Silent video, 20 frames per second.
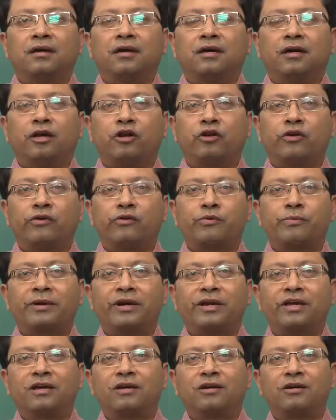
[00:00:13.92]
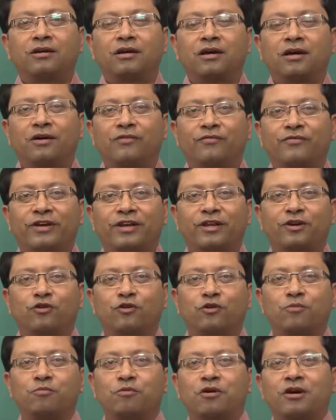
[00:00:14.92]
Hello everybody, very
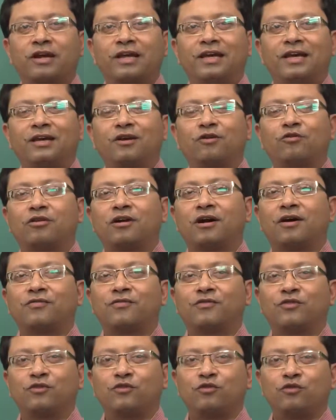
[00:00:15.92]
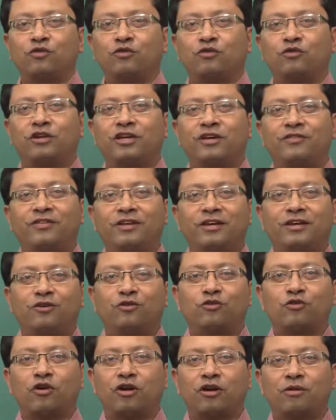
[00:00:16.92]
good morning, good afternoon, good evening
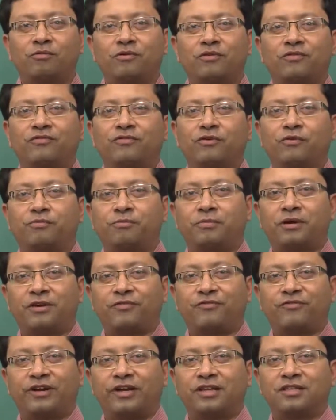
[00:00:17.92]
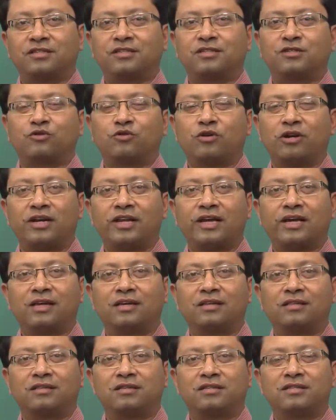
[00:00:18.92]
to all of my friends who are
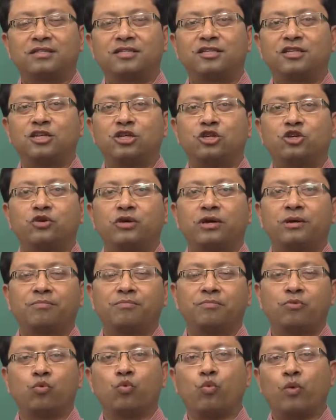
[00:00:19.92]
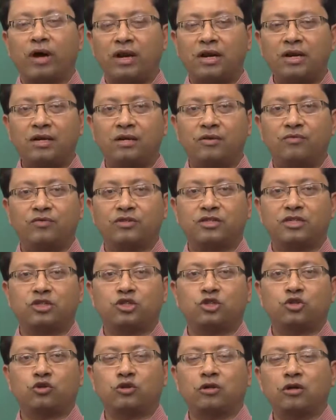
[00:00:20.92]
taking this TQM 1, which is
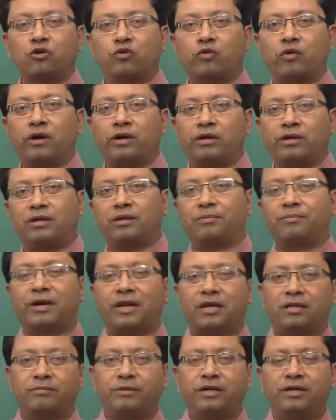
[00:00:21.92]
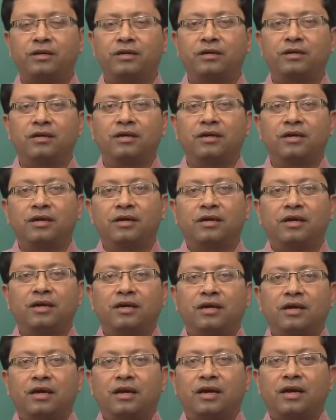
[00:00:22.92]
Total Quality Management,
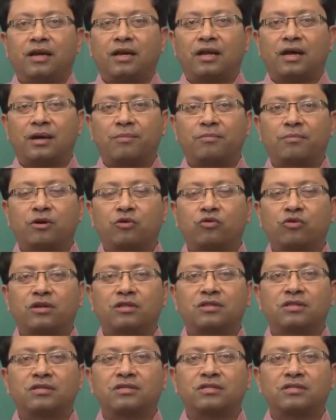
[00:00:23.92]
and I am Raghunandan